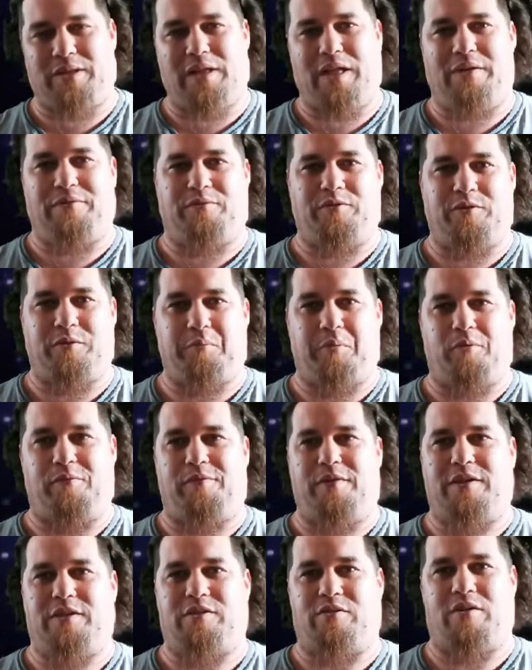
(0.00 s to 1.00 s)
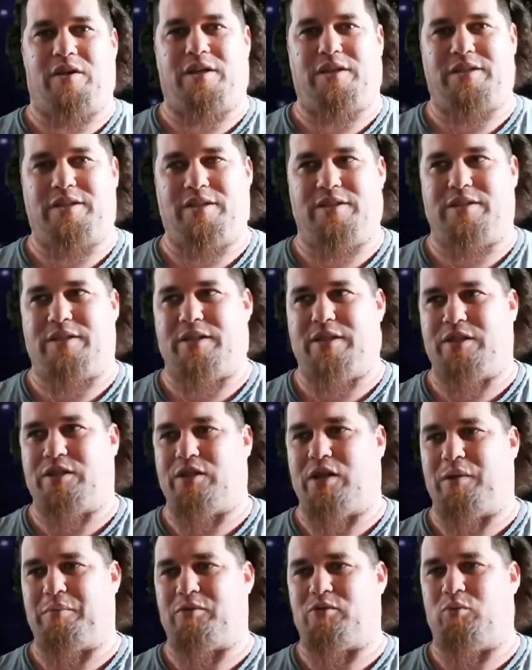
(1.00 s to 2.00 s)
left was Professor X's at the
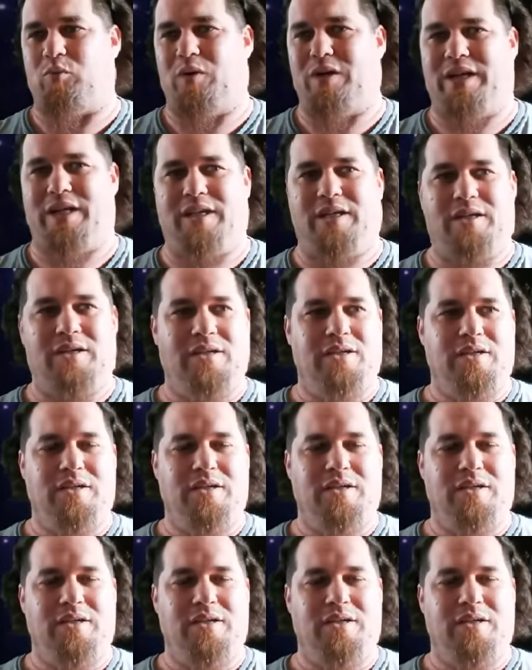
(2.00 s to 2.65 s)
top 20,